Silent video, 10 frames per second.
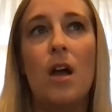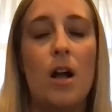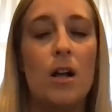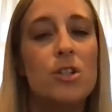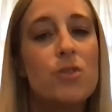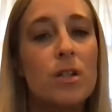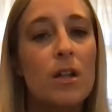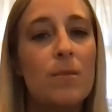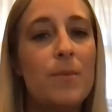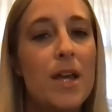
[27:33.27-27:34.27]
a country
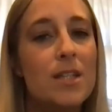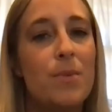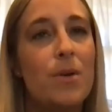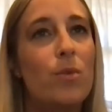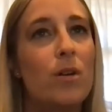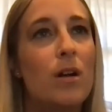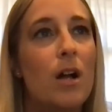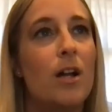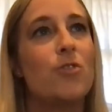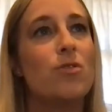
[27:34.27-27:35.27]
club yes but we're a
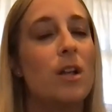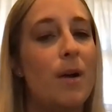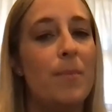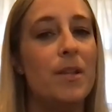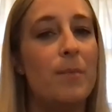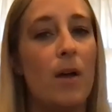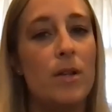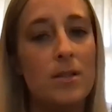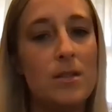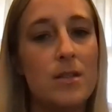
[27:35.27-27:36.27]
country club up in the
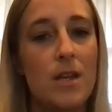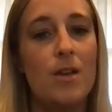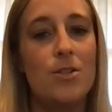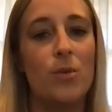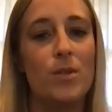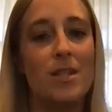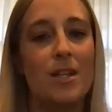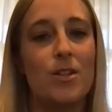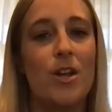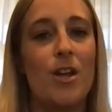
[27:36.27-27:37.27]
mountains so it's
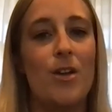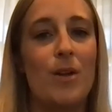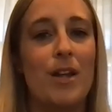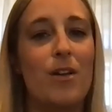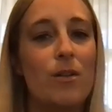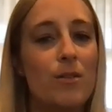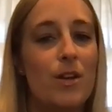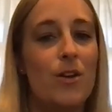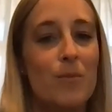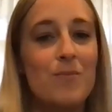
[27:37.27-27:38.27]
like it you
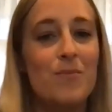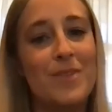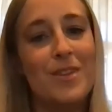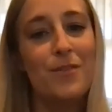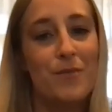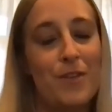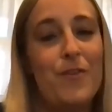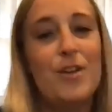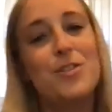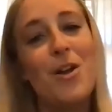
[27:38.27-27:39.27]
know the the
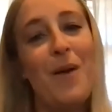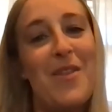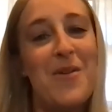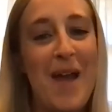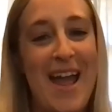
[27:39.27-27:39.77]
feels go either way